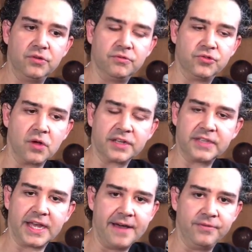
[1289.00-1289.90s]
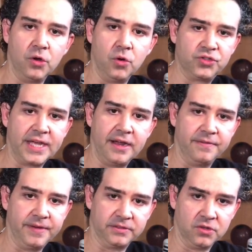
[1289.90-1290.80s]
drugs that have no side
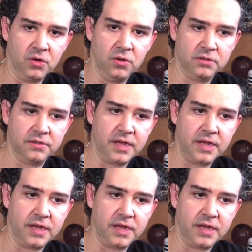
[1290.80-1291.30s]
effects at all.